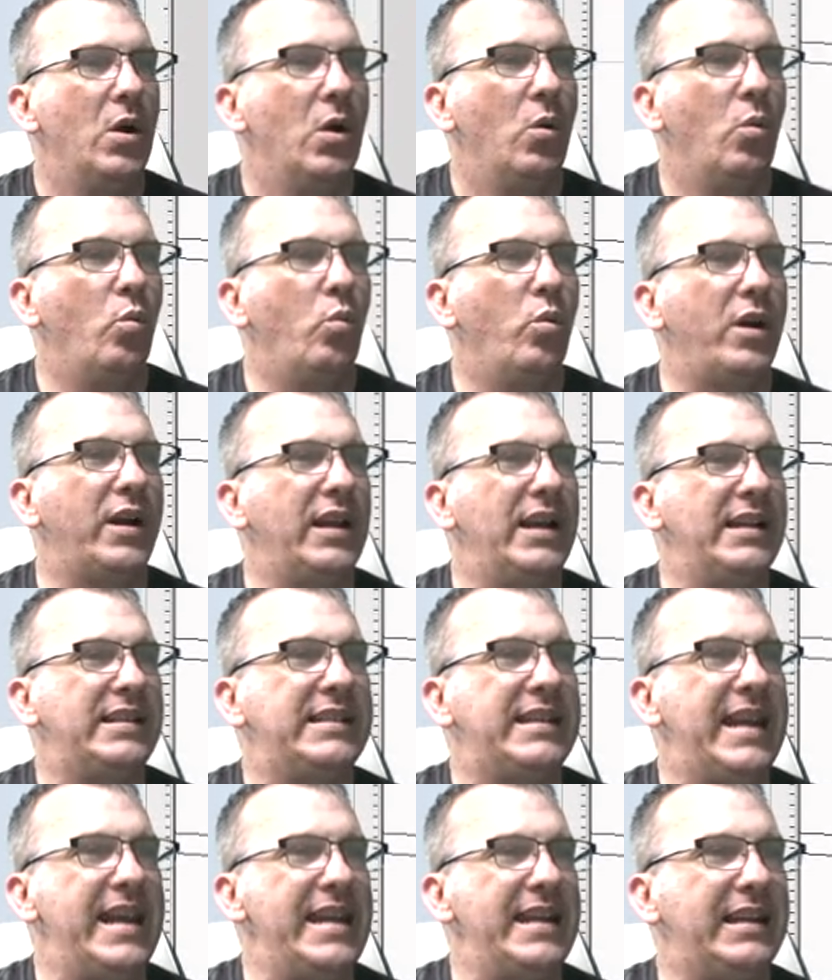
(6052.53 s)
We're going to
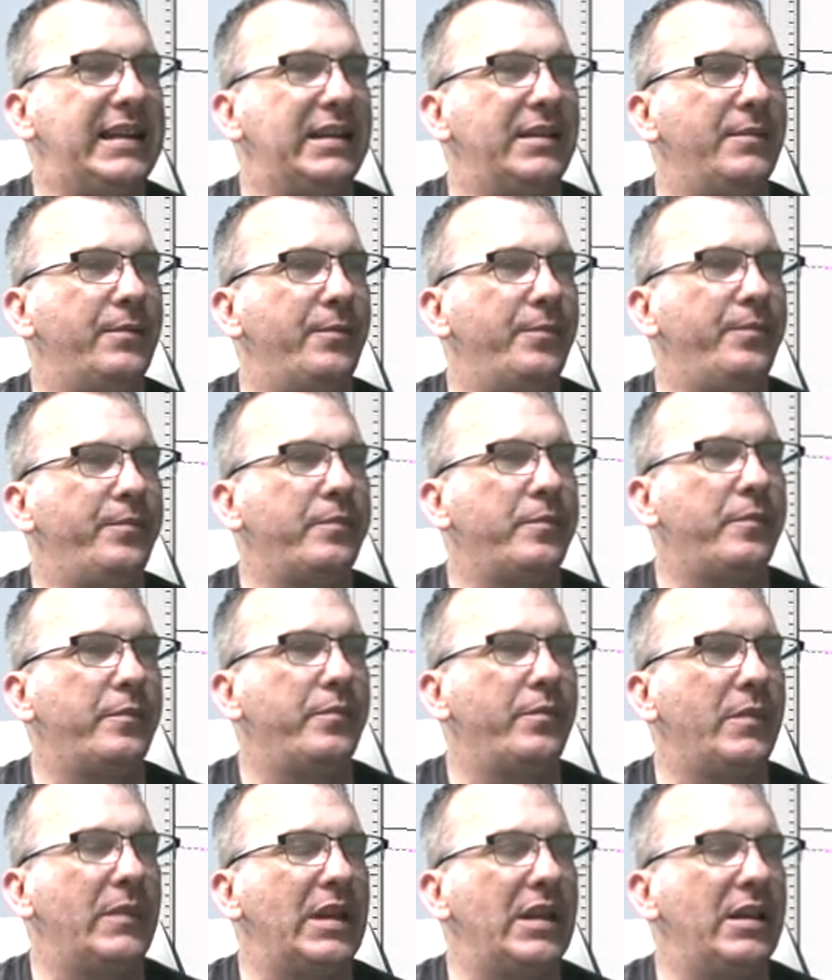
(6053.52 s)
take
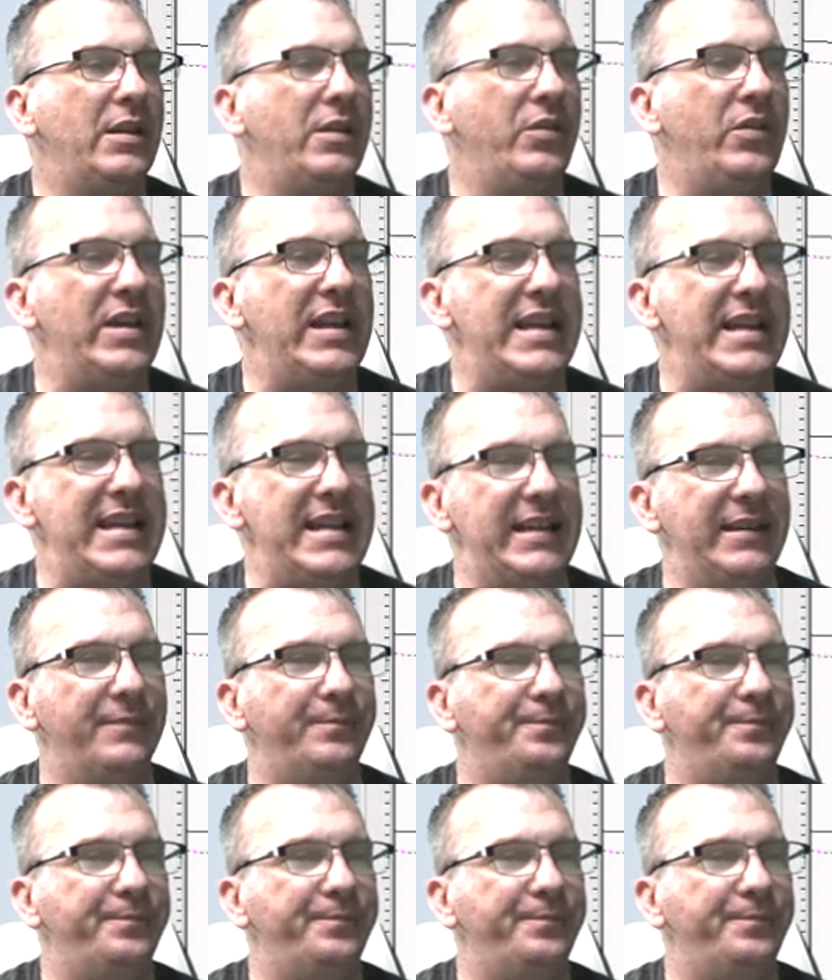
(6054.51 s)
the